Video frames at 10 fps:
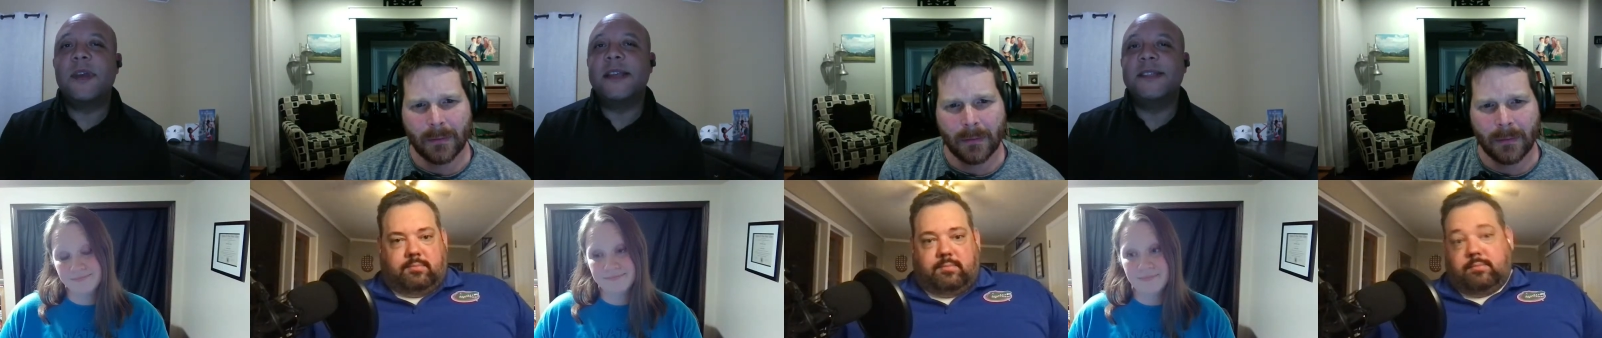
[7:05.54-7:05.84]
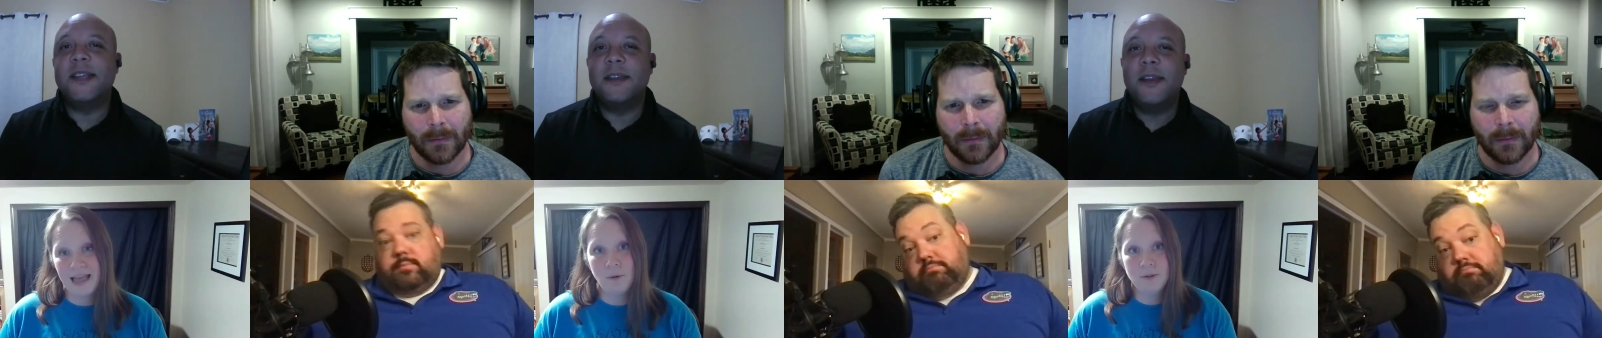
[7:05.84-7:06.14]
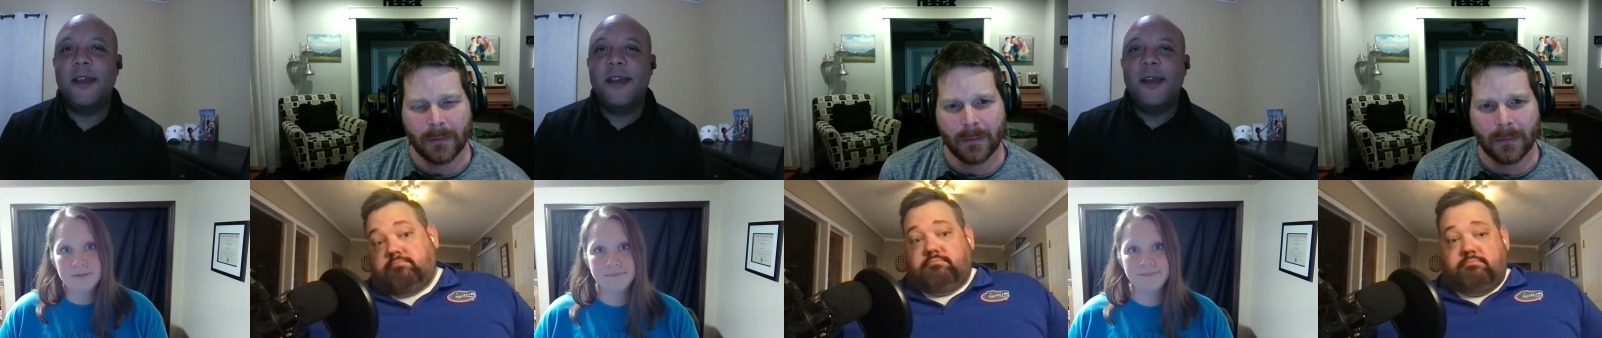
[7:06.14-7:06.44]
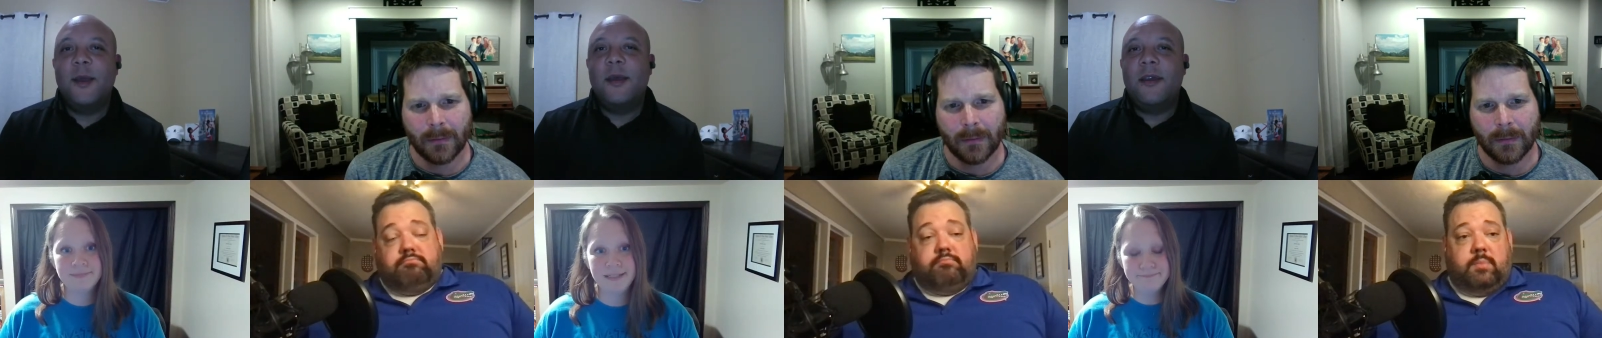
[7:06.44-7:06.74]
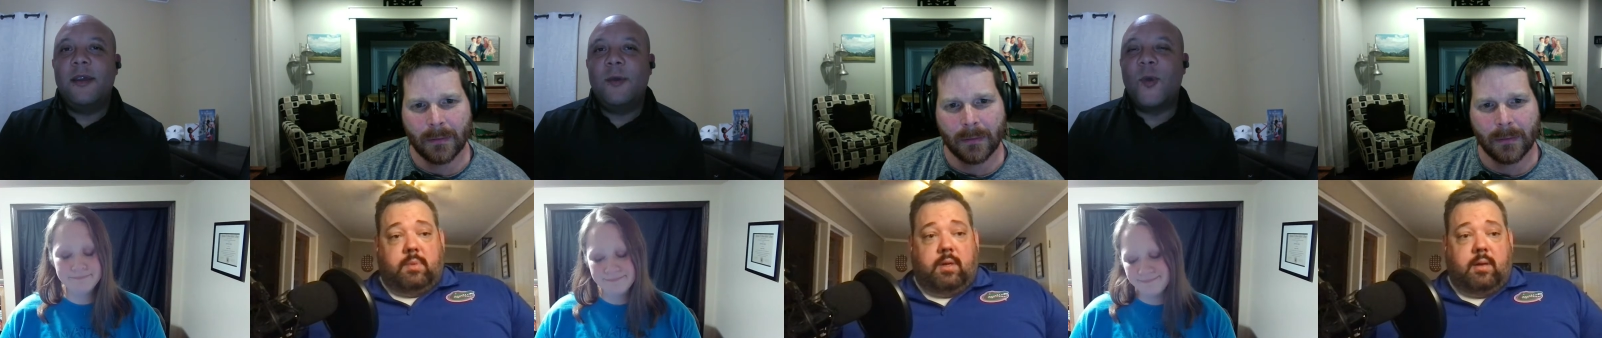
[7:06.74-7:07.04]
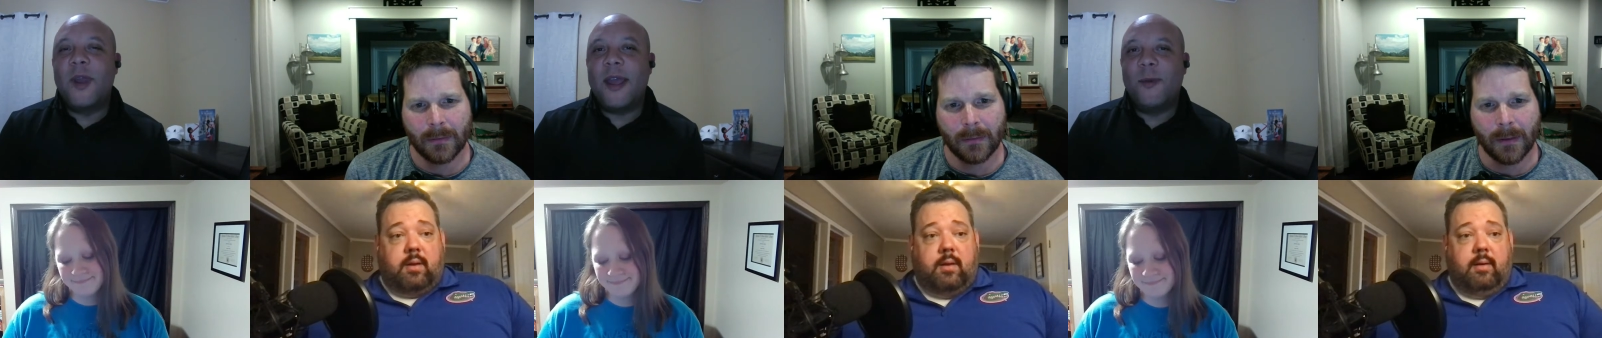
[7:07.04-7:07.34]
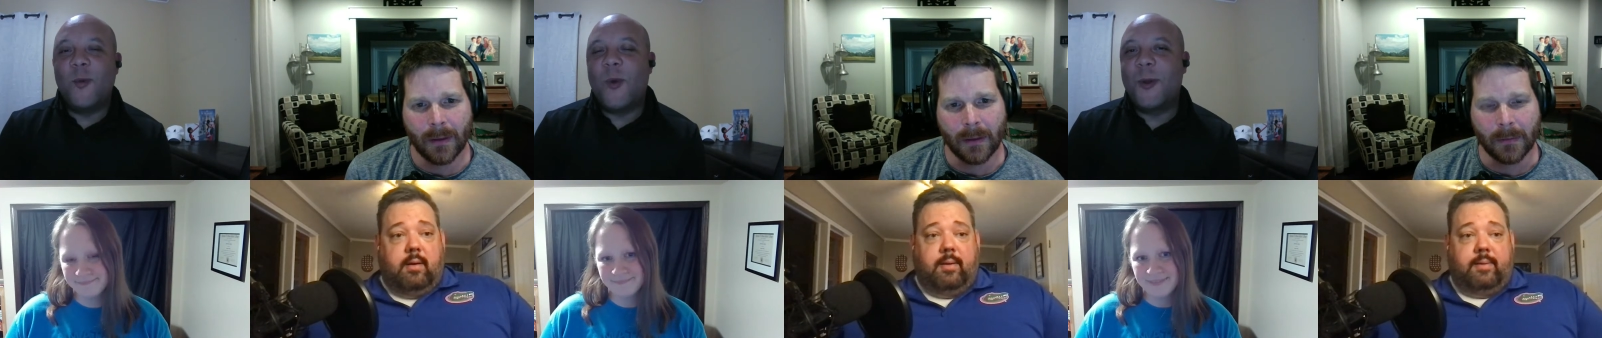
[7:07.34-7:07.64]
Speaker 1: I see. Oh, yeah. and right.